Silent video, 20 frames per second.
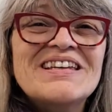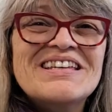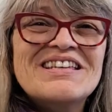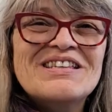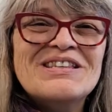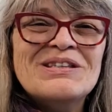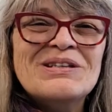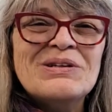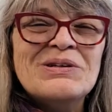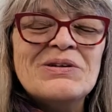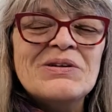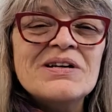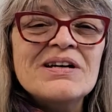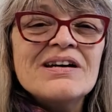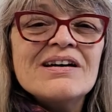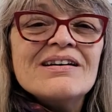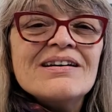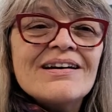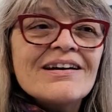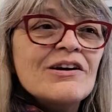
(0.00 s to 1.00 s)
So
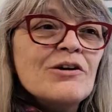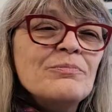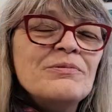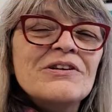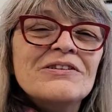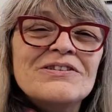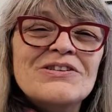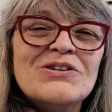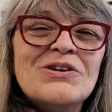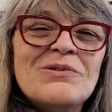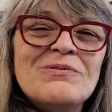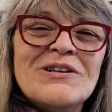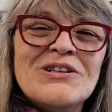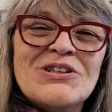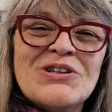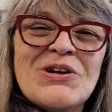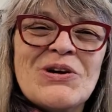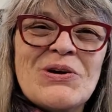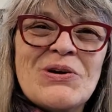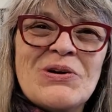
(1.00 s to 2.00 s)
I hope you enjoy my
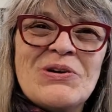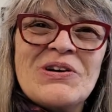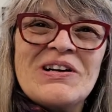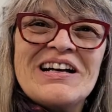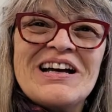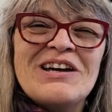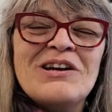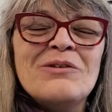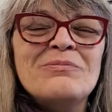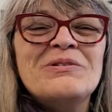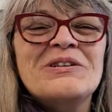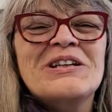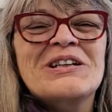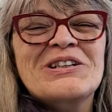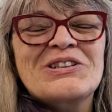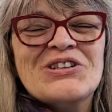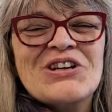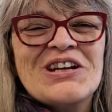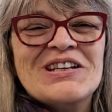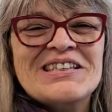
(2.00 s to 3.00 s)
show. I hope you get a
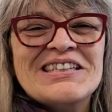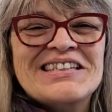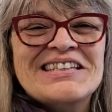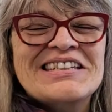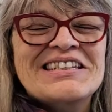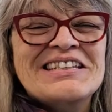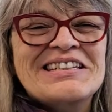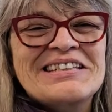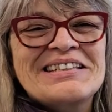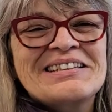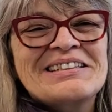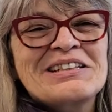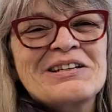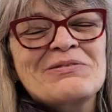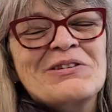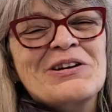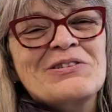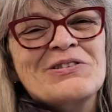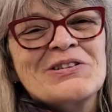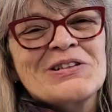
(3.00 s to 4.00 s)
chance to look at
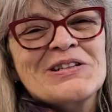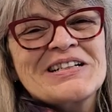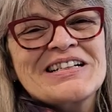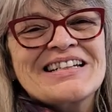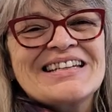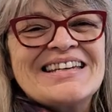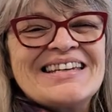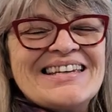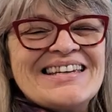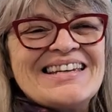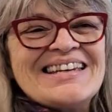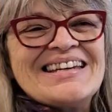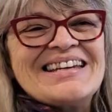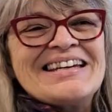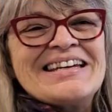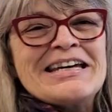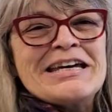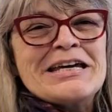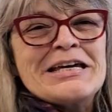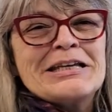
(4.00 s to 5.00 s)
my work.
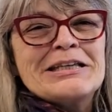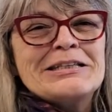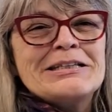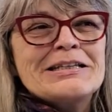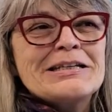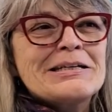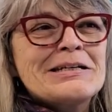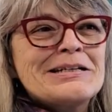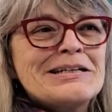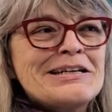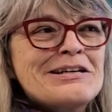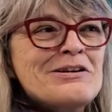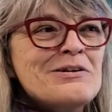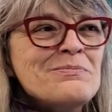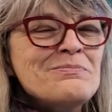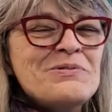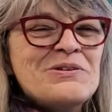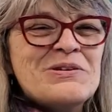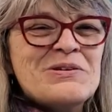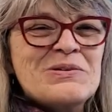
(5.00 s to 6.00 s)
And I
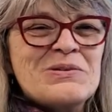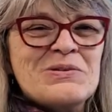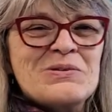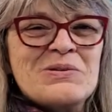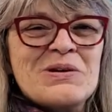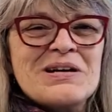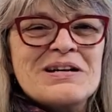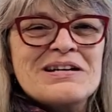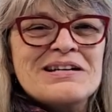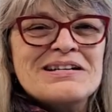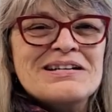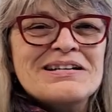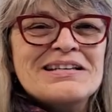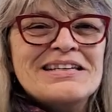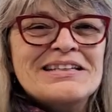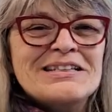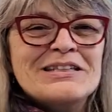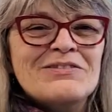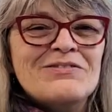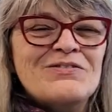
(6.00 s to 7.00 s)
hope you
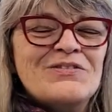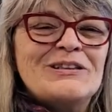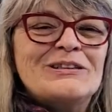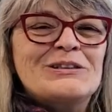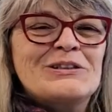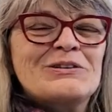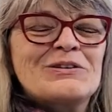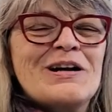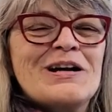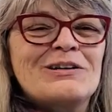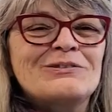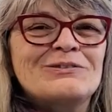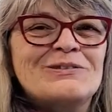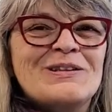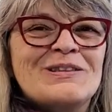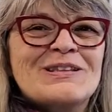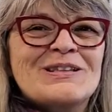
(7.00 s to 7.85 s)
get to fiddle around with